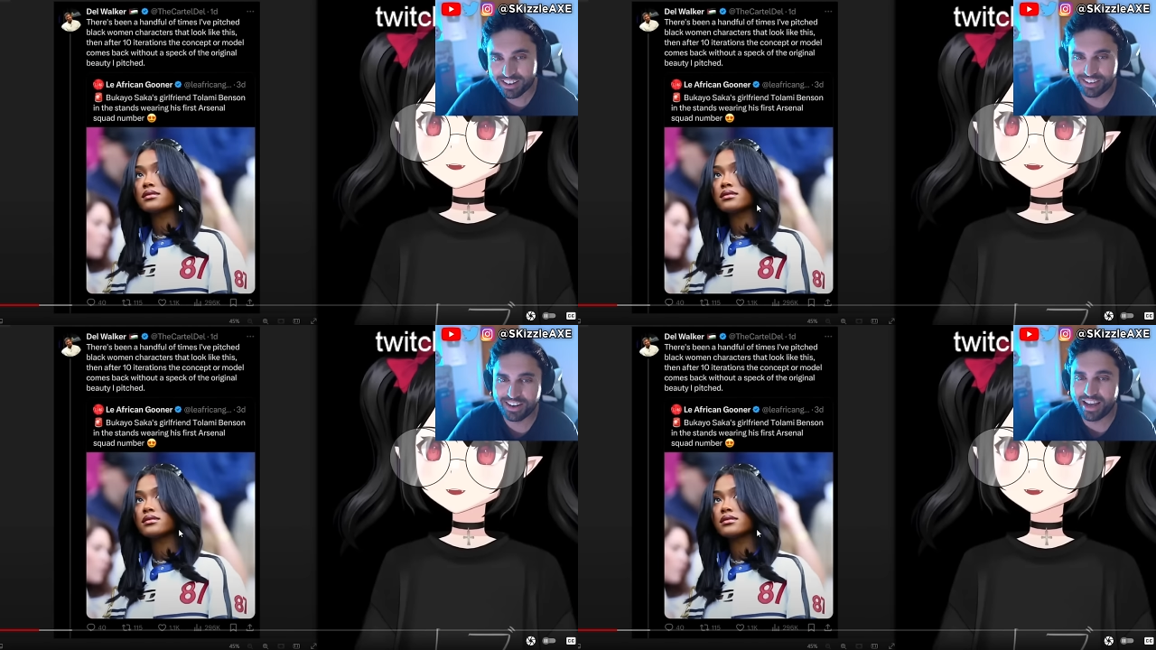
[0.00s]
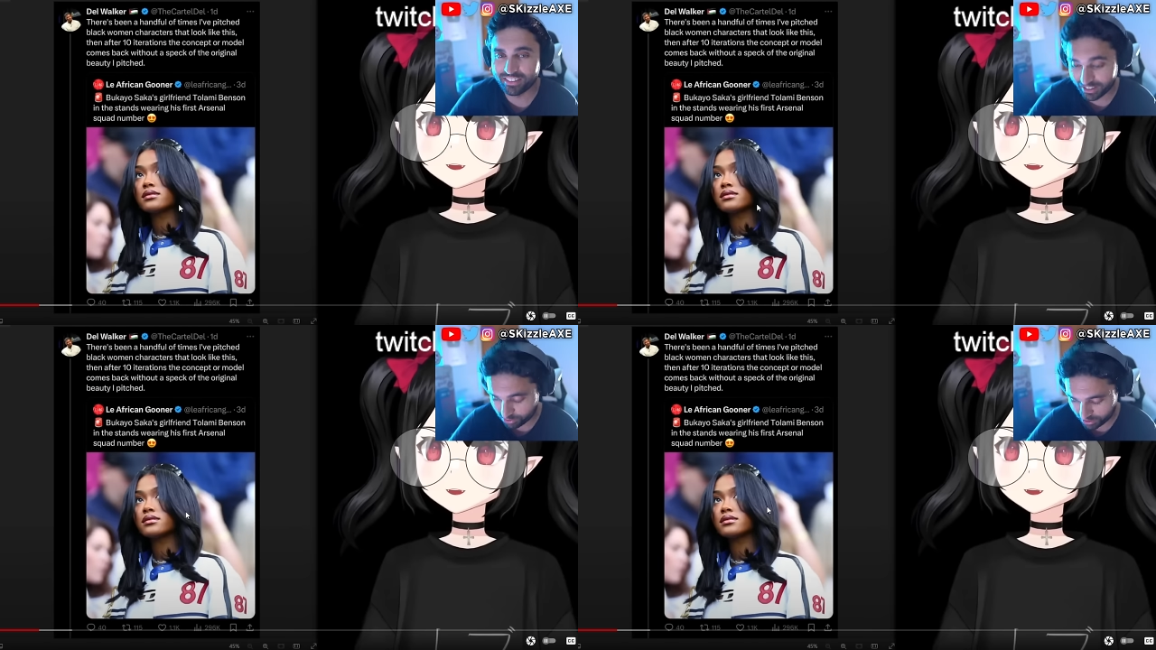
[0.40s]
Speaker 1: her,
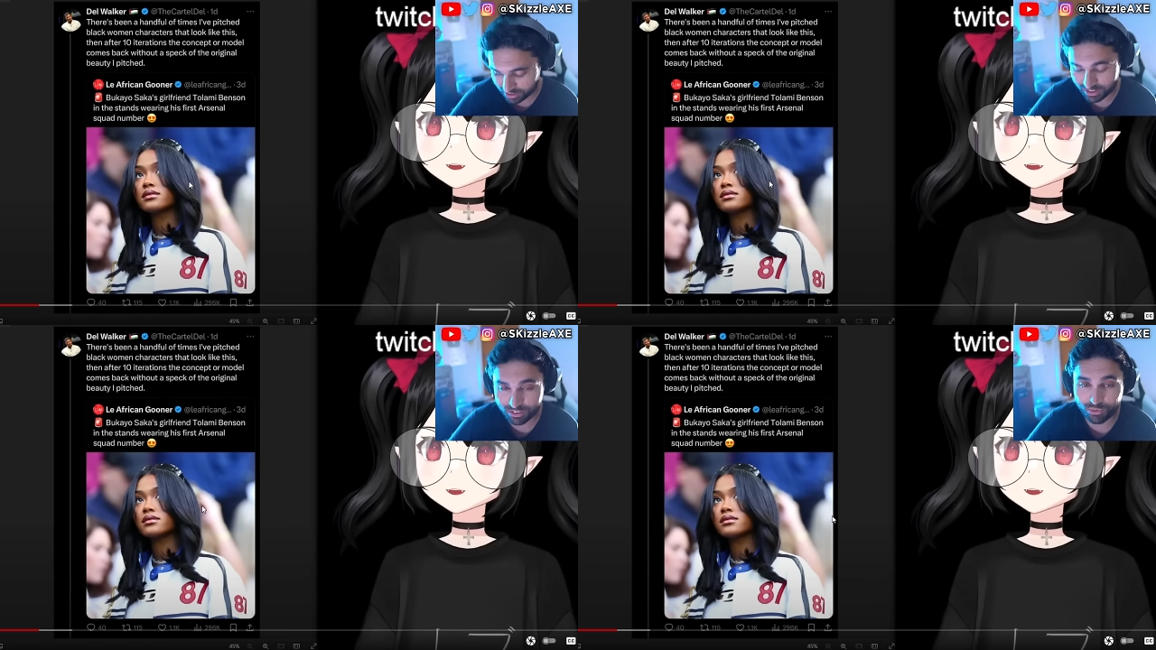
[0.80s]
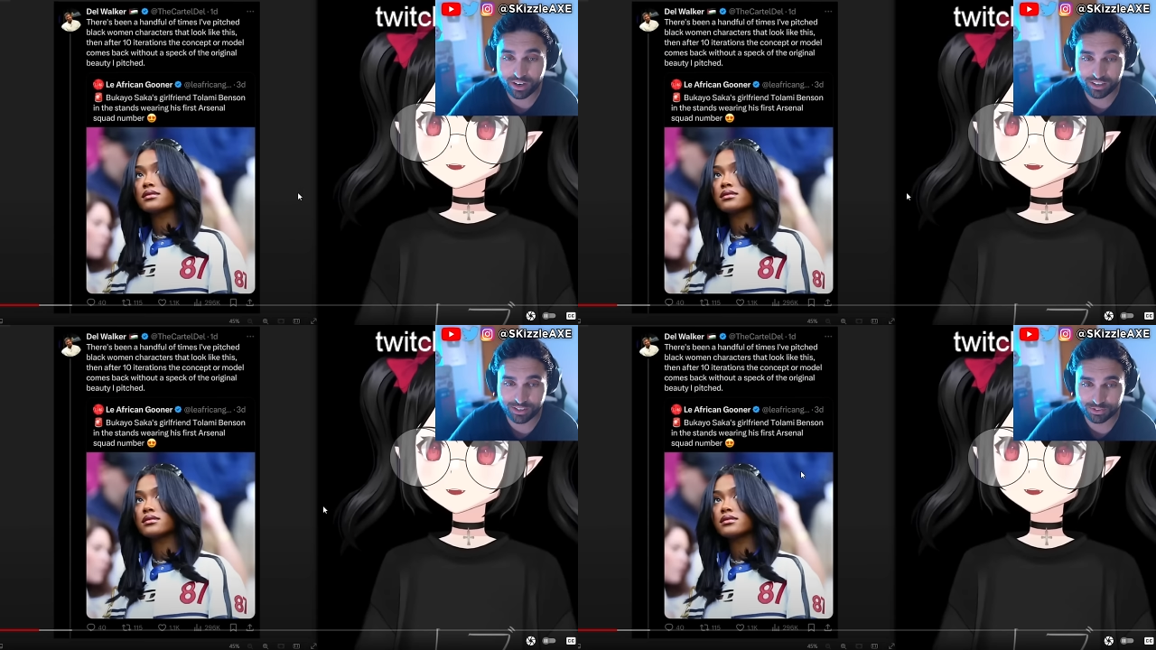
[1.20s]
and that's what they did
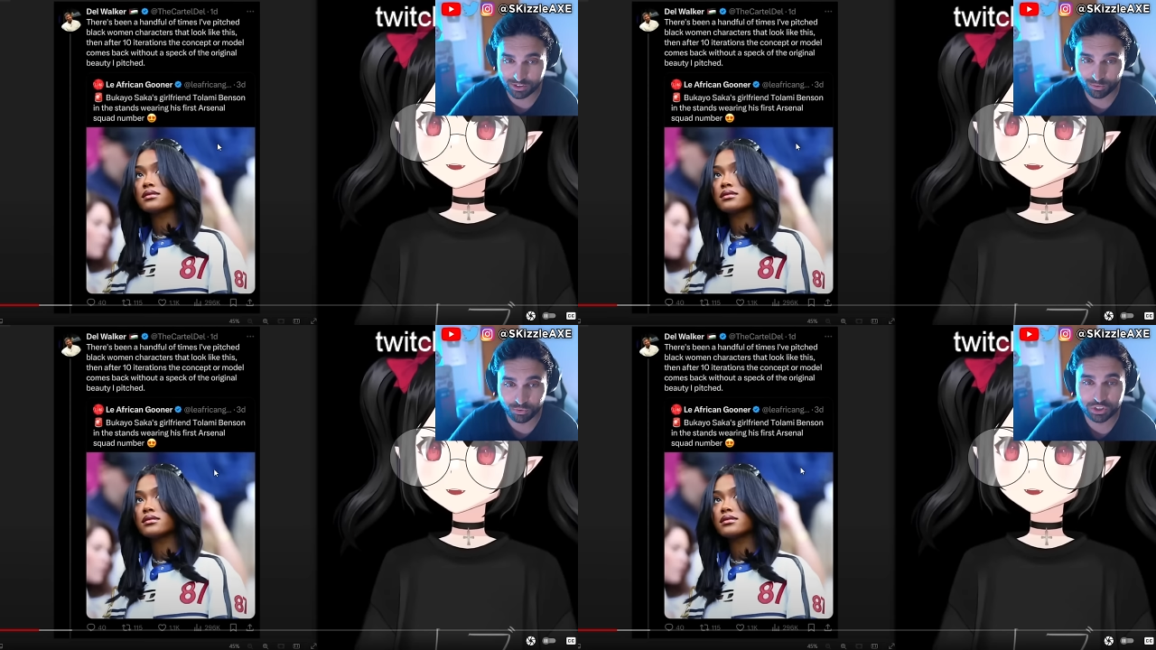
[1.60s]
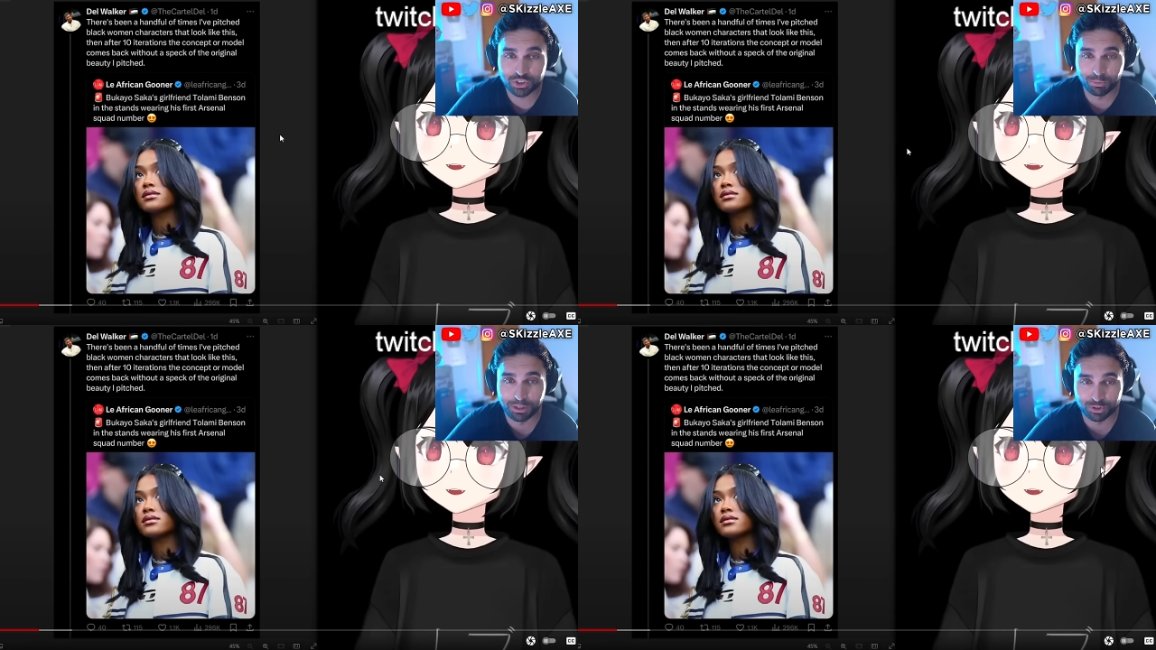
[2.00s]
right after,
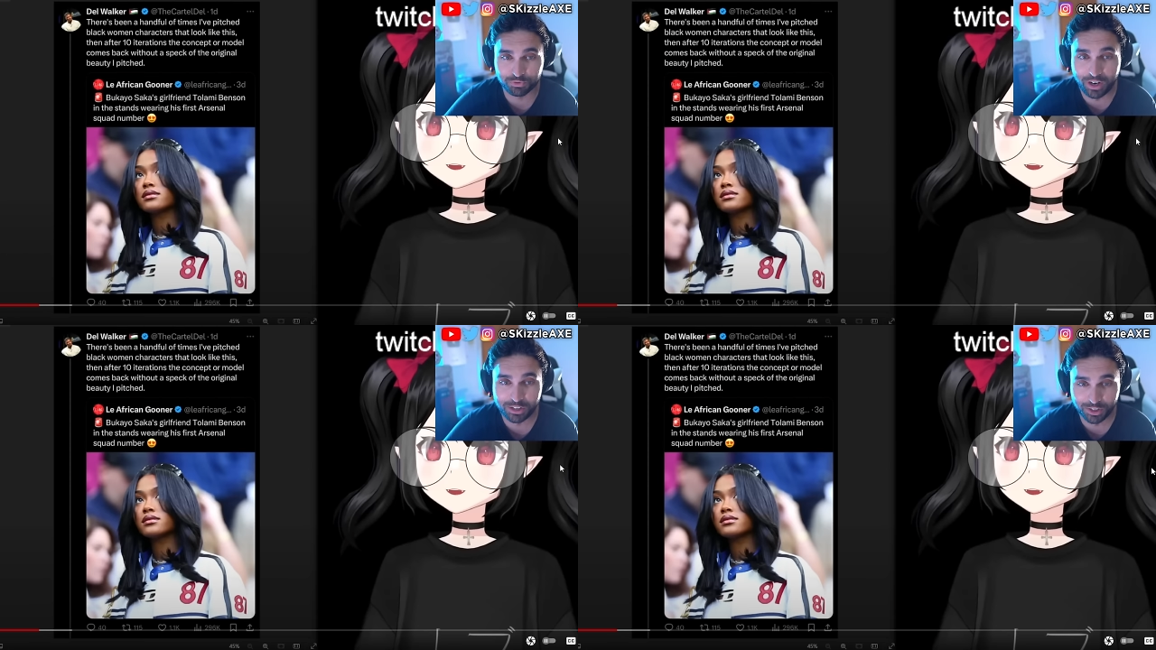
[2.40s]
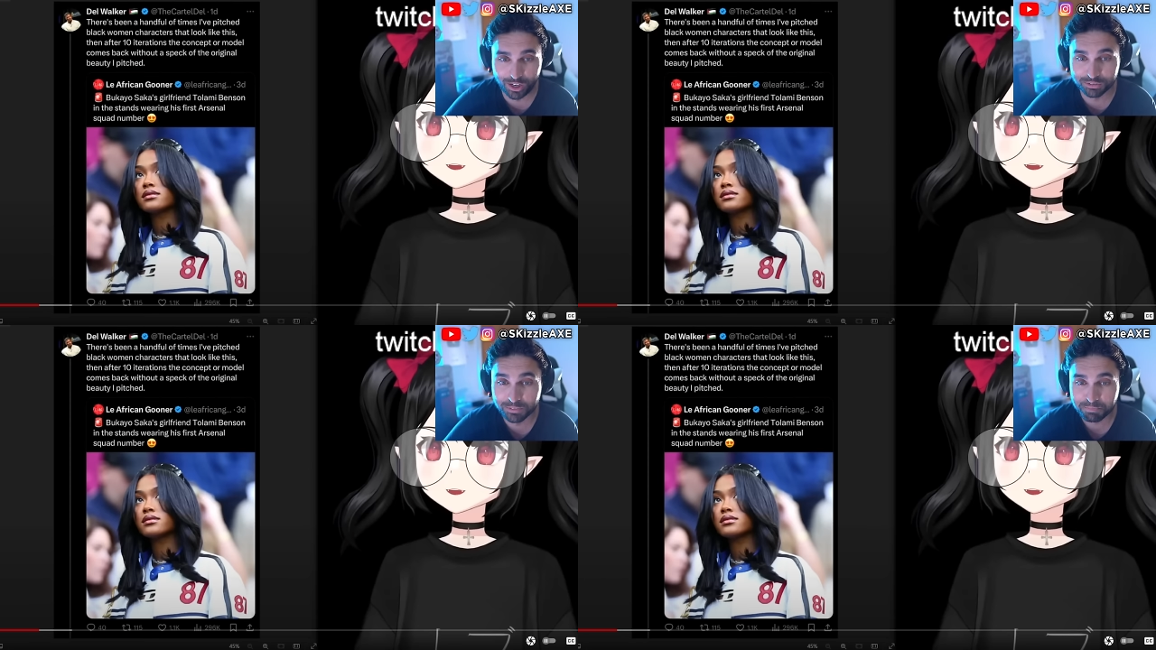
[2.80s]
which you're about to find
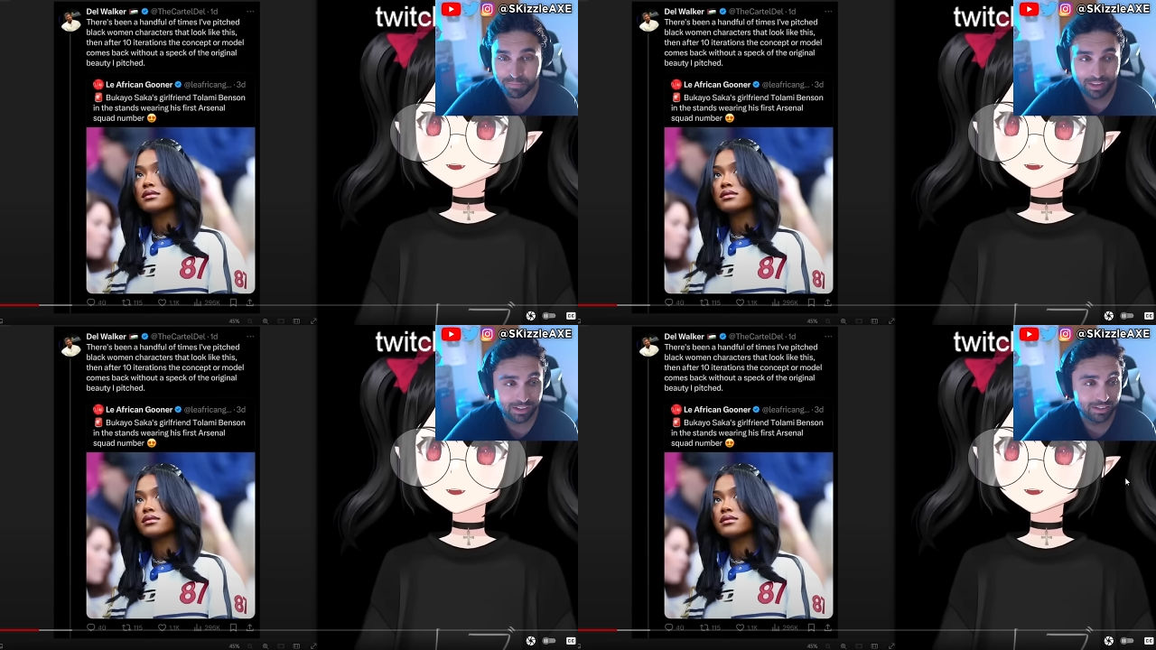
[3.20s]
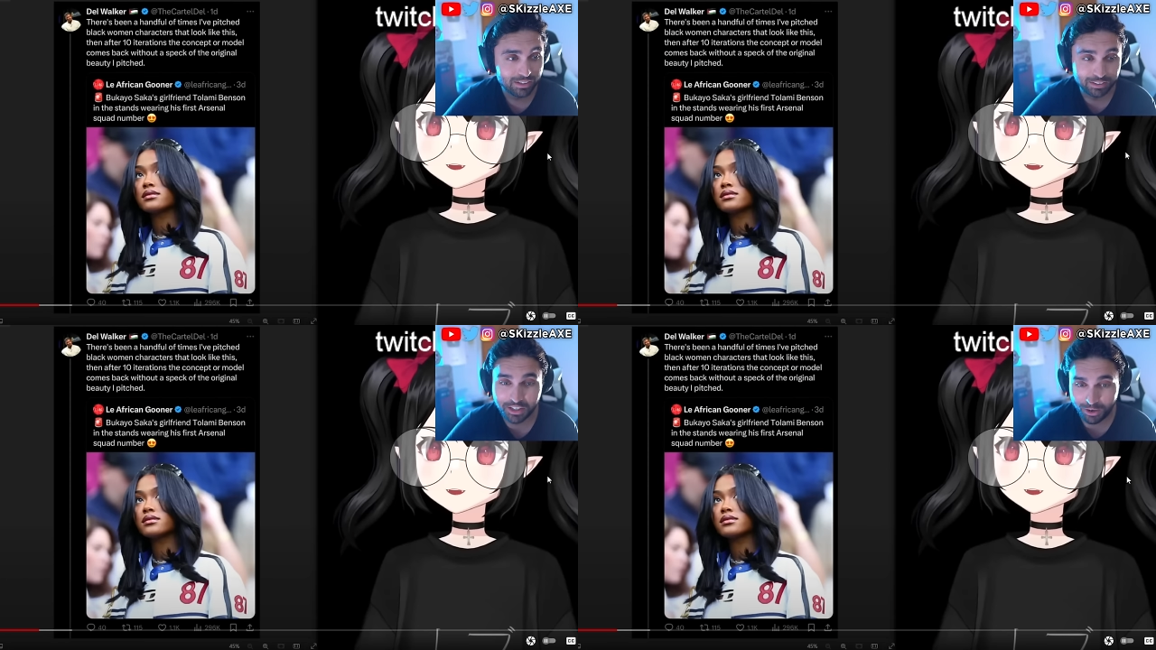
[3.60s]
out. Bruh.